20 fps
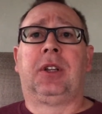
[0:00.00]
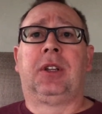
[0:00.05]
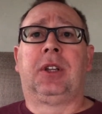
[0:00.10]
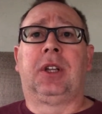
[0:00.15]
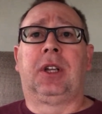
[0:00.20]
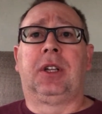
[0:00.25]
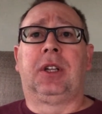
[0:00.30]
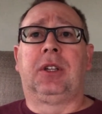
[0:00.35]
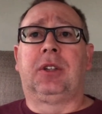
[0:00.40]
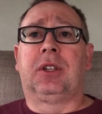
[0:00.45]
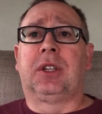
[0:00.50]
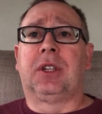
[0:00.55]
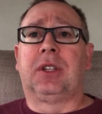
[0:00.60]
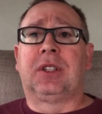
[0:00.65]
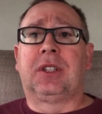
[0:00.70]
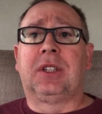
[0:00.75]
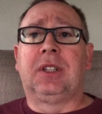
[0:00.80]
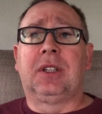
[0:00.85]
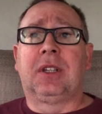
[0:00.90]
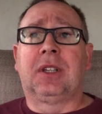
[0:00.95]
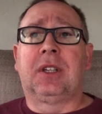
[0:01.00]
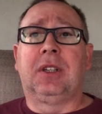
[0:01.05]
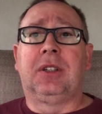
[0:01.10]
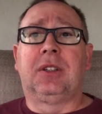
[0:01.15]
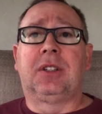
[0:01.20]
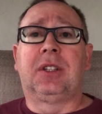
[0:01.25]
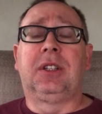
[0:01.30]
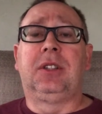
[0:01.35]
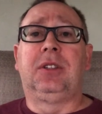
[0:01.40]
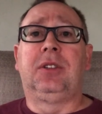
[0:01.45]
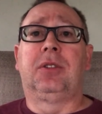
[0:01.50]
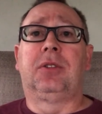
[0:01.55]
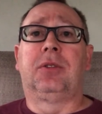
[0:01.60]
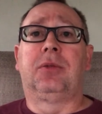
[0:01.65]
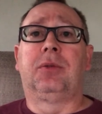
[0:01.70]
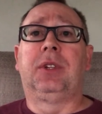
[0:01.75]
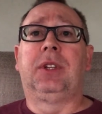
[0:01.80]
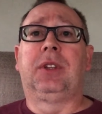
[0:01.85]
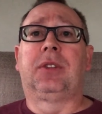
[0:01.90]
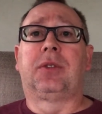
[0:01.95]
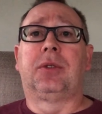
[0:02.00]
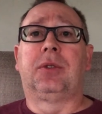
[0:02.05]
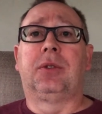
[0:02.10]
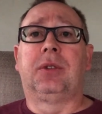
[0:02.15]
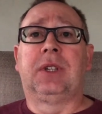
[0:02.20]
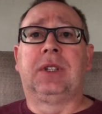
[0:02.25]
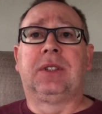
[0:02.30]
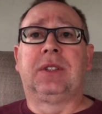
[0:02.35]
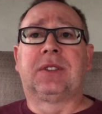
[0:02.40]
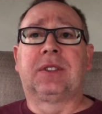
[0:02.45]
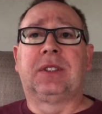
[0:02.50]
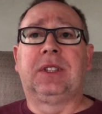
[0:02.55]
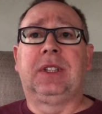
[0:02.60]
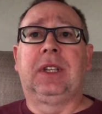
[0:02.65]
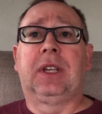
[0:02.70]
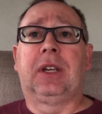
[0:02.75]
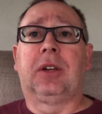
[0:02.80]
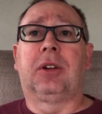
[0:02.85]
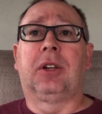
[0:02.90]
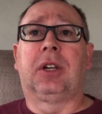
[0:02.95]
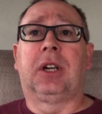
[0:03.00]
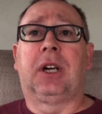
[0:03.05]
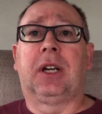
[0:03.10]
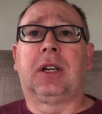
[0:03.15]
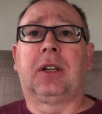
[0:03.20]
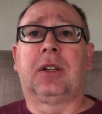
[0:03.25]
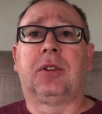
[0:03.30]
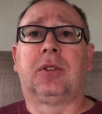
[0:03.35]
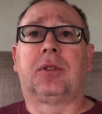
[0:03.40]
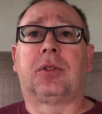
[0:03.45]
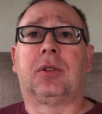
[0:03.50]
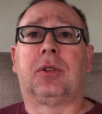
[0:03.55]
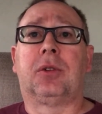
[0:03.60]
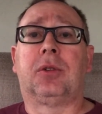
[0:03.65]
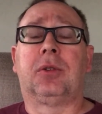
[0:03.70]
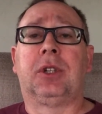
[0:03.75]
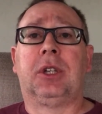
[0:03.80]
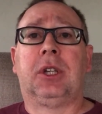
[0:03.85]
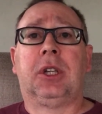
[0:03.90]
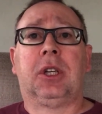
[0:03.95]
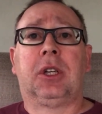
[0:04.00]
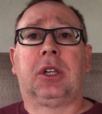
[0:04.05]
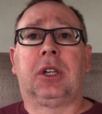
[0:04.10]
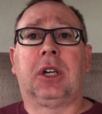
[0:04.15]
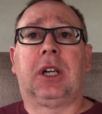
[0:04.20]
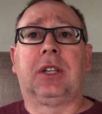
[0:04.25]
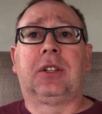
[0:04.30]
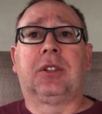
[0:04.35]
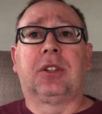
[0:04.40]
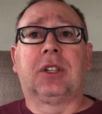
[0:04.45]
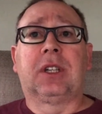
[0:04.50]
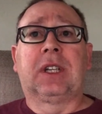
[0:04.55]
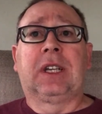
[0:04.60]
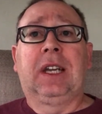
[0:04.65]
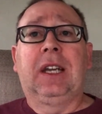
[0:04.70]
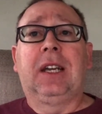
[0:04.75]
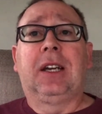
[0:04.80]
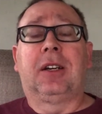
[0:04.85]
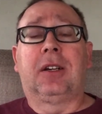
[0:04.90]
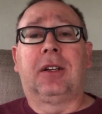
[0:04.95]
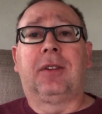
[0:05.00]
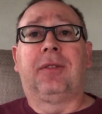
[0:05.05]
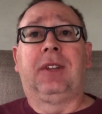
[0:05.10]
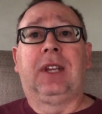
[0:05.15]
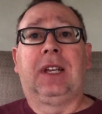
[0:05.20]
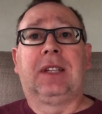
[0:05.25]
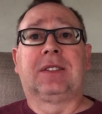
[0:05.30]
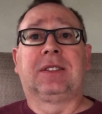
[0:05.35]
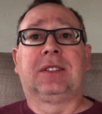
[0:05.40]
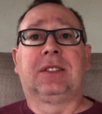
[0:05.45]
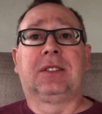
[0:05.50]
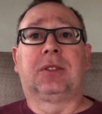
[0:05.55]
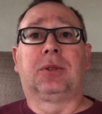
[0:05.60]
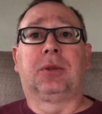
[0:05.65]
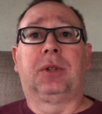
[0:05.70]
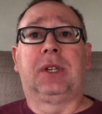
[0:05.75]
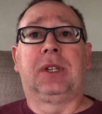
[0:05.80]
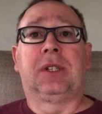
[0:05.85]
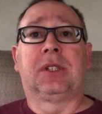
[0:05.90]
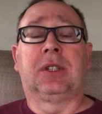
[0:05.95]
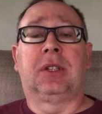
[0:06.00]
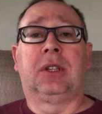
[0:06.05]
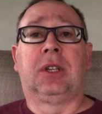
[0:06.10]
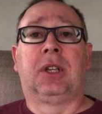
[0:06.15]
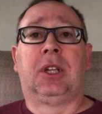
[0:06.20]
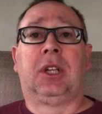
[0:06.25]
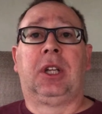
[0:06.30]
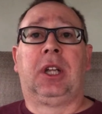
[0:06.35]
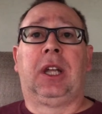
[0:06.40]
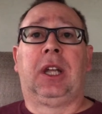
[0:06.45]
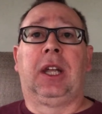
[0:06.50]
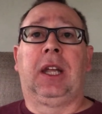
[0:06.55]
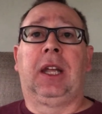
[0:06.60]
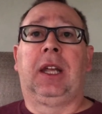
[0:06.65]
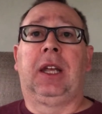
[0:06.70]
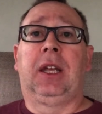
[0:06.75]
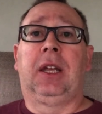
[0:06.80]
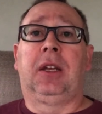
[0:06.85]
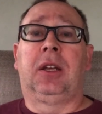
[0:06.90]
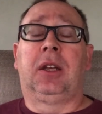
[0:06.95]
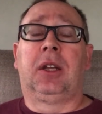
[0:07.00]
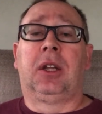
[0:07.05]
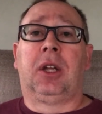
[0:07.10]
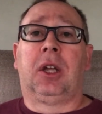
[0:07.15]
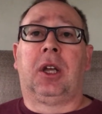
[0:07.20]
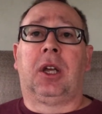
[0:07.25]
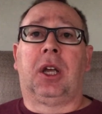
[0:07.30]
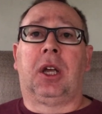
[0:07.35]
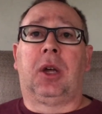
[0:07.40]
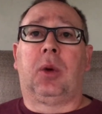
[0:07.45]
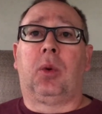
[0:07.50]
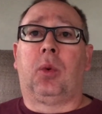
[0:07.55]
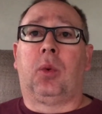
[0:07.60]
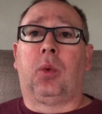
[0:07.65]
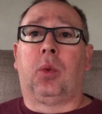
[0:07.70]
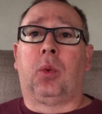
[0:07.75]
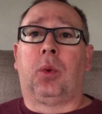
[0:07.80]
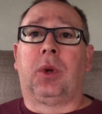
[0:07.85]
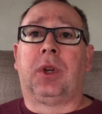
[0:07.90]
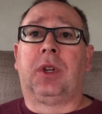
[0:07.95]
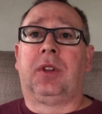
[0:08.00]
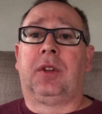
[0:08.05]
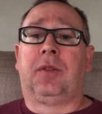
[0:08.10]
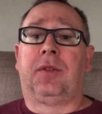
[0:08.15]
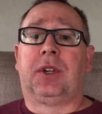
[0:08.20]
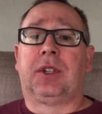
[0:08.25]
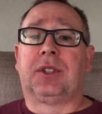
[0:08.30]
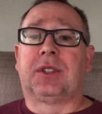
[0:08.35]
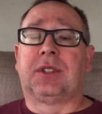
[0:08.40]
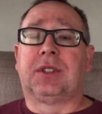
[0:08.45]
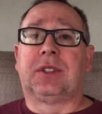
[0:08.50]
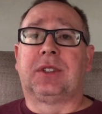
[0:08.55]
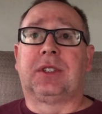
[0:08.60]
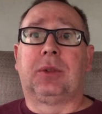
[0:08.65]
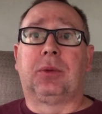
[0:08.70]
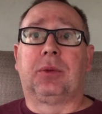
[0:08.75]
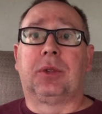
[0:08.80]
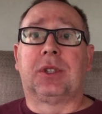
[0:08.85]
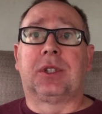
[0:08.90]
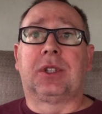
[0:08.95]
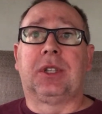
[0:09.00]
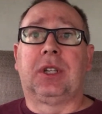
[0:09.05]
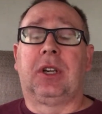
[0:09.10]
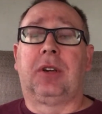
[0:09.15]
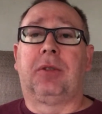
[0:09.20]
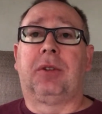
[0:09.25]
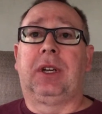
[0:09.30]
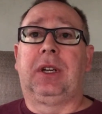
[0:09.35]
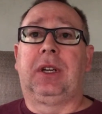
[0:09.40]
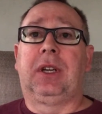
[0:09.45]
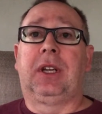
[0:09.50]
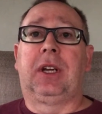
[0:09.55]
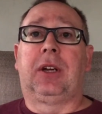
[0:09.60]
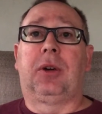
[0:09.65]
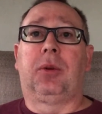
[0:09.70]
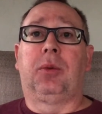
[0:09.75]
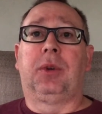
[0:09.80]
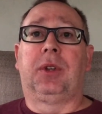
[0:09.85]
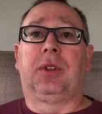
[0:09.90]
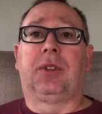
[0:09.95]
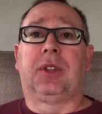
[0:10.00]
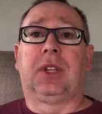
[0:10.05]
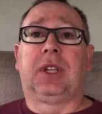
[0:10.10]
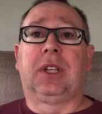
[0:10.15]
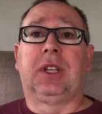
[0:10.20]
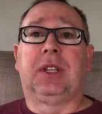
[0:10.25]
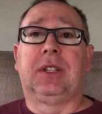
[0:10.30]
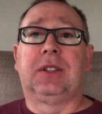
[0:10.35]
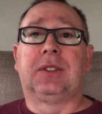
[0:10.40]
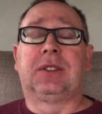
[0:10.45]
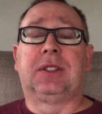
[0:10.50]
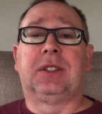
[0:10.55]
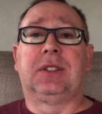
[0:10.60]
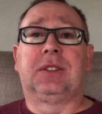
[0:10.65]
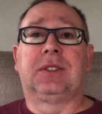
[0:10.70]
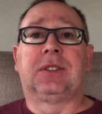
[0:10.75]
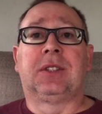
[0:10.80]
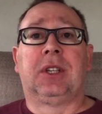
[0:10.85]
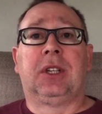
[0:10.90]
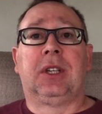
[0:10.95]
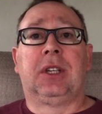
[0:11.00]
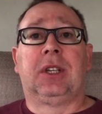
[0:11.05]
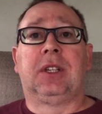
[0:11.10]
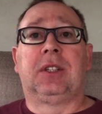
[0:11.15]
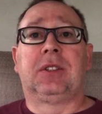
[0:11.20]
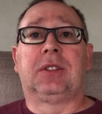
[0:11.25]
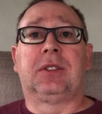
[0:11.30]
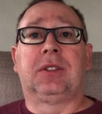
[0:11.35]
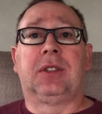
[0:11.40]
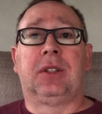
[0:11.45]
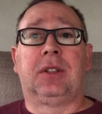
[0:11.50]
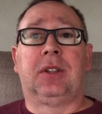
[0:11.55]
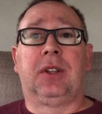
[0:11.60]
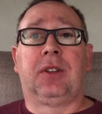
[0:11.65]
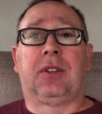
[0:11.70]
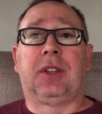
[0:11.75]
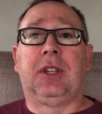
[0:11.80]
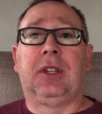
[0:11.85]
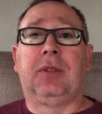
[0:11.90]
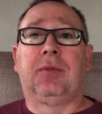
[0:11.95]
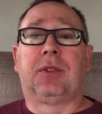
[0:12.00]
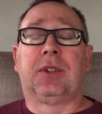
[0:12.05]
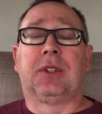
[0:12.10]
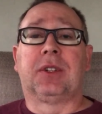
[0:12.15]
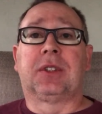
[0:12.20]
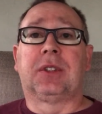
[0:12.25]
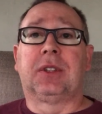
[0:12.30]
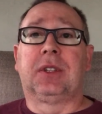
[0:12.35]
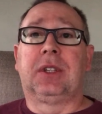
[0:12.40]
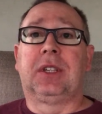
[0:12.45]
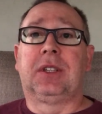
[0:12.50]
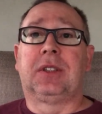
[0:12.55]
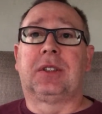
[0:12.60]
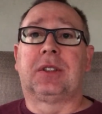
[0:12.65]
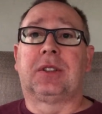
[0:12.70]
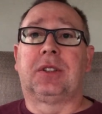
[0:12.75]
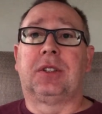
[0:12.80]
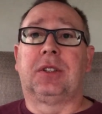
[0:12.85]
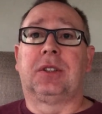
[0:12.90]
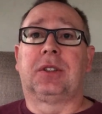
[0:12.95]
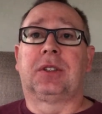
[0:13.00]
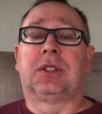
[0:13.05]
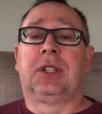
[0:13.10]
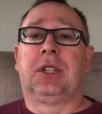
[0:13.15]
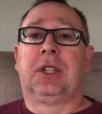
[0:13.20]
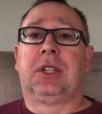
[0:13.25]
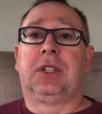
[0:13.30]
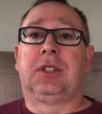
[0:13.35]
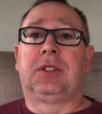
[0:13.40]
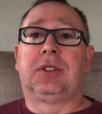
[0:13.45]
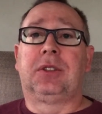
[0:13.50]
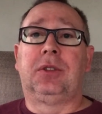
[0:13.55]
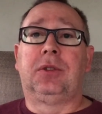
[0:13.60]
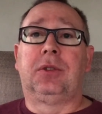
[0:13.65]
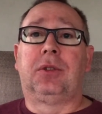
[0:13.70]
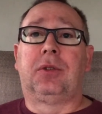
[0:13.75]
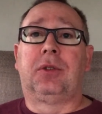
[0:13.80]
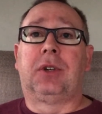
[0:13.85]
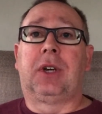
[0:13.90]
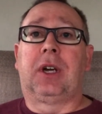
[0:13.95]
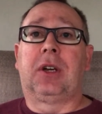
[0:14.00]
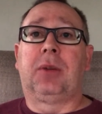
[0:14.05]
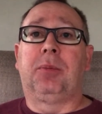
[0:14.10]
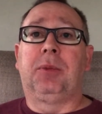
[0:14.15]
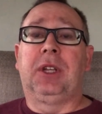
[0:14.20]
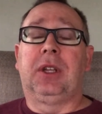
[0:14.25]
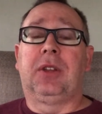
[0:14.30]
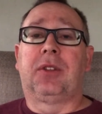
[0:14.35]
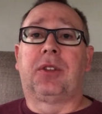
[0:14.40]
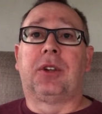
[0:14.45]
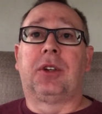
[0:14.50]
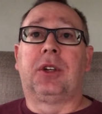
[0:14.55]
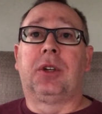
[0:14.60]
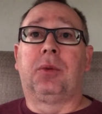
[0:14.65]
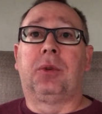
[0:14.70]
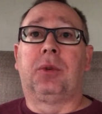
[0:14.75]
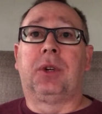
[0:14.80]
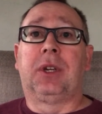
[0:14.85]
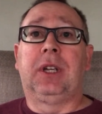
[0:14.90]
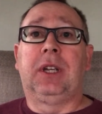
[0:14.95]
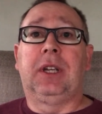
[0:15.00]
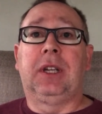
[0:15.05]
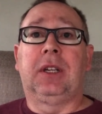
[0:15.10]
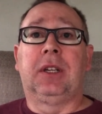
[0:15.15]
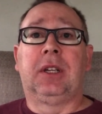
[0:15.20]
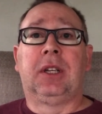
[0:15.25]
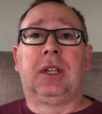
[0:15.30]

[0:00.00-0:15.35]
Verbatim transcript: Uh, you can continue to read through and see how God controlled, God took care of that situation. And uh, one of the verses that we're sharing right now with the kids is is the theme verse in kids church is Deuteronomy 31:8